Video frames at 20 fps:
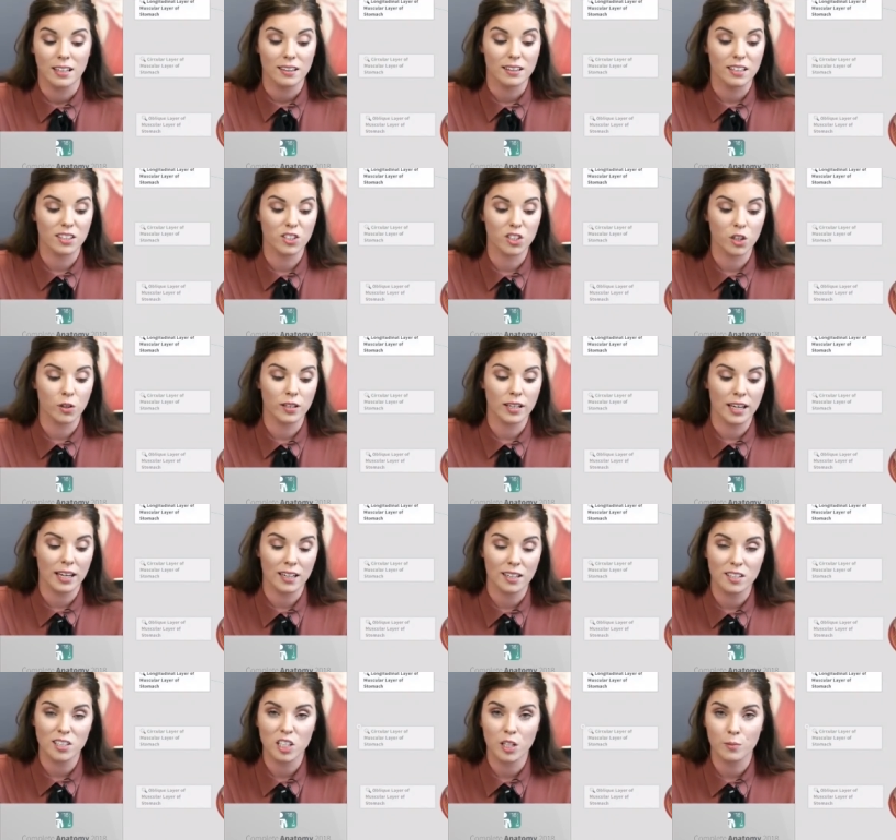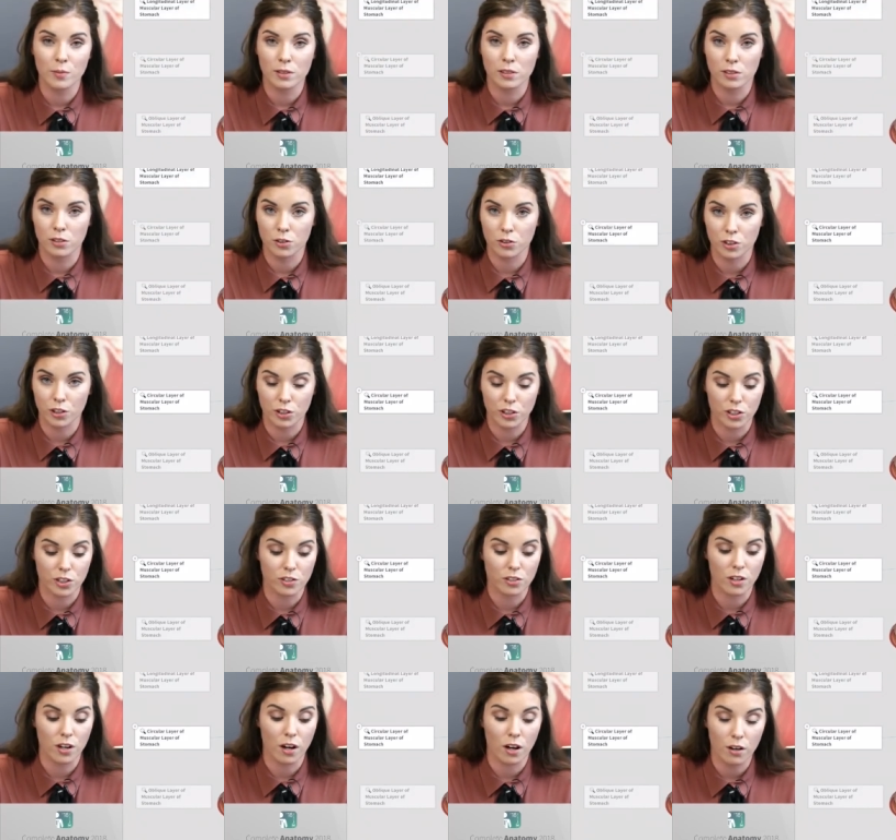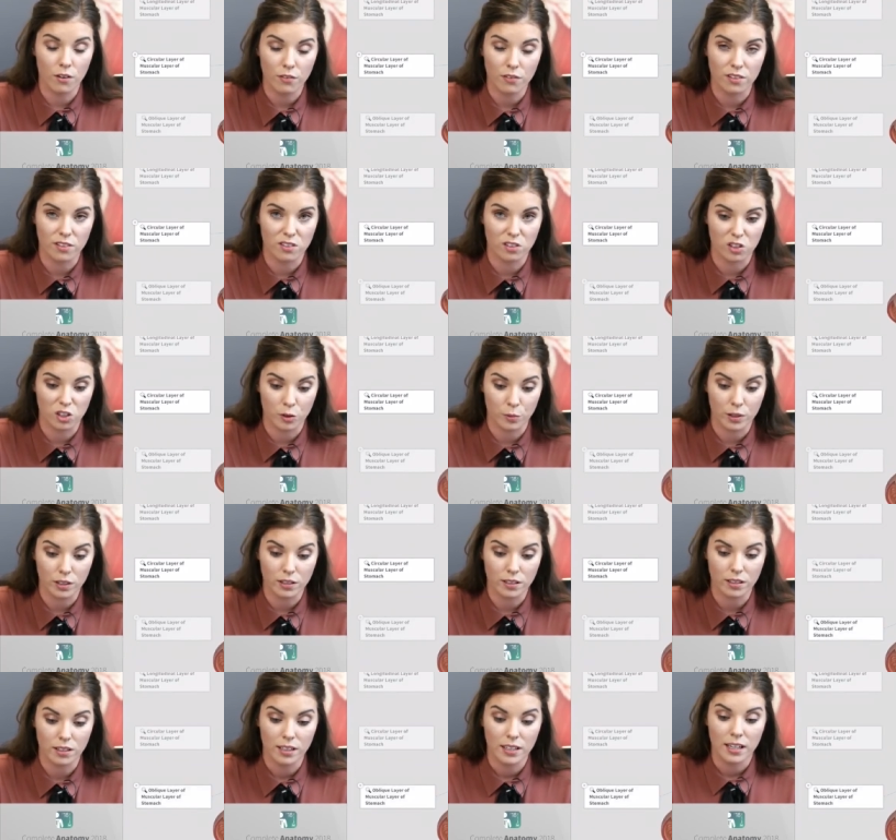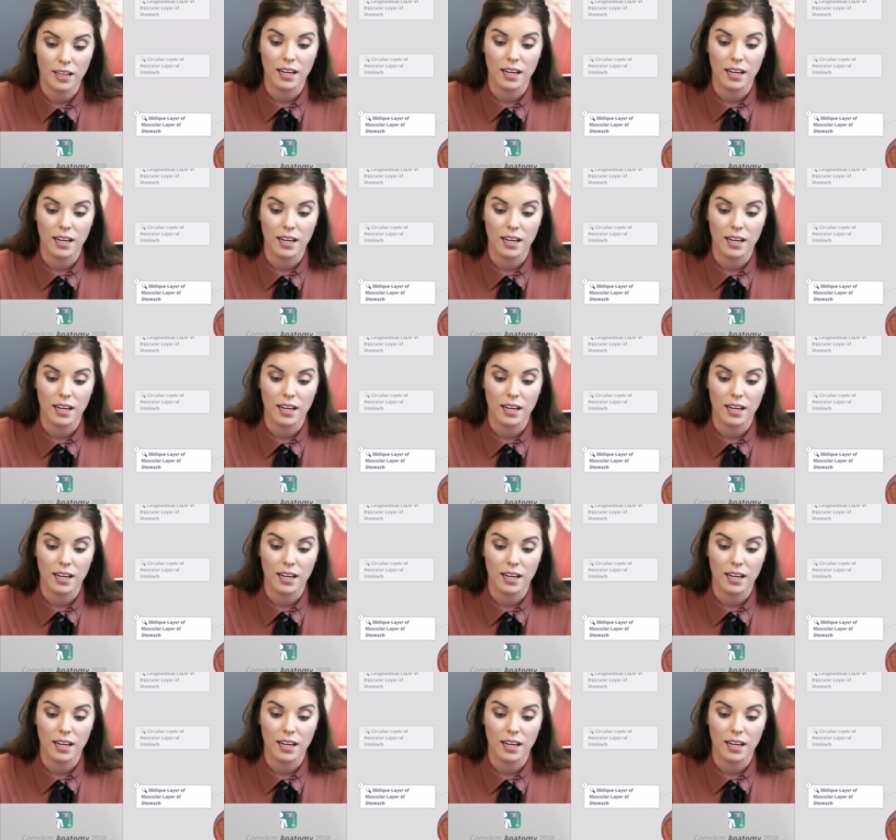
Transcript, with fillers: that show the anatomical structures of the stomach,